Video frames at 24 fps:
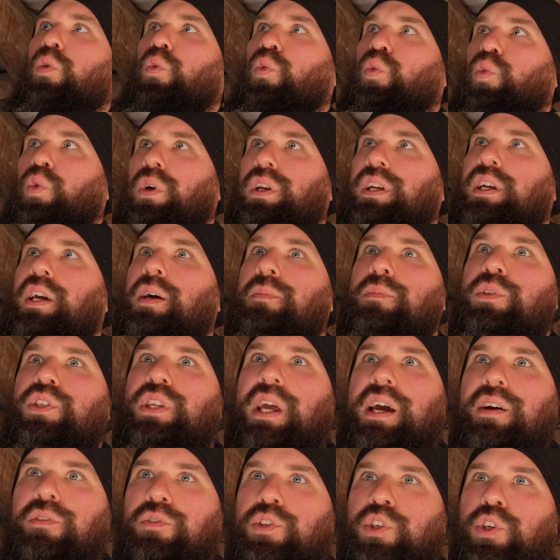What it comes
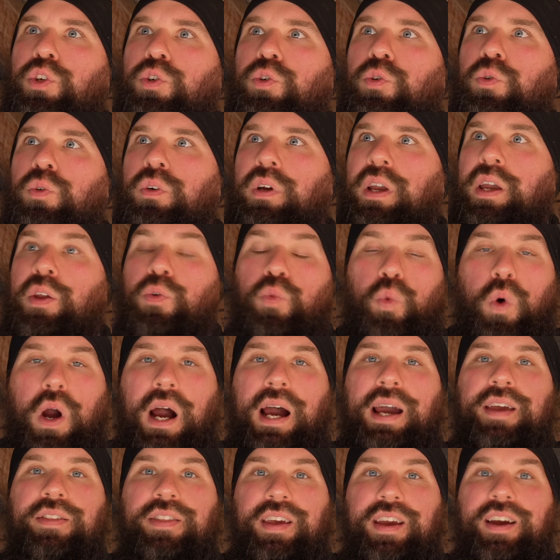down to and
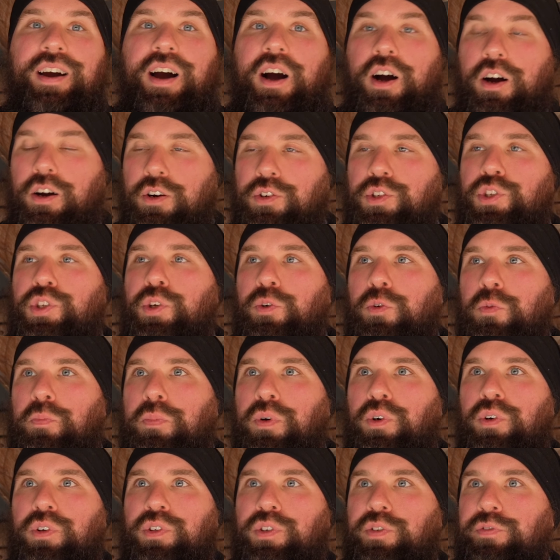why they are so
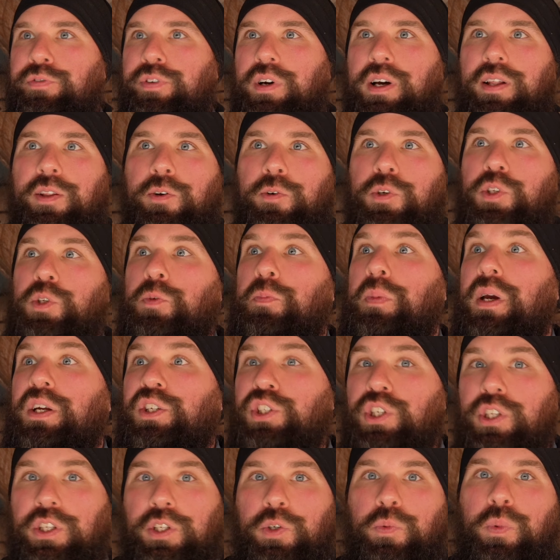important to follow,
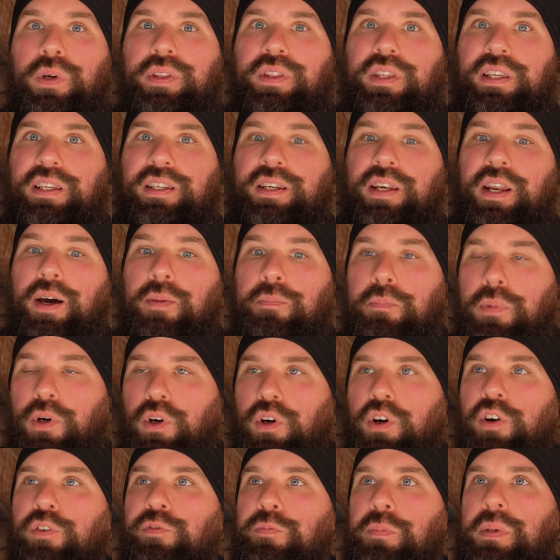especially with the number
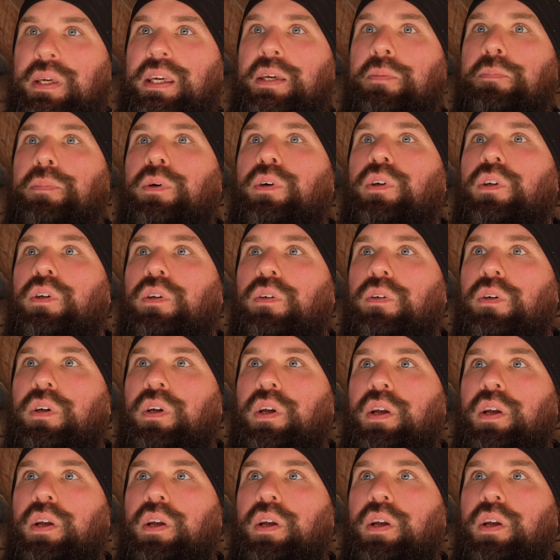of people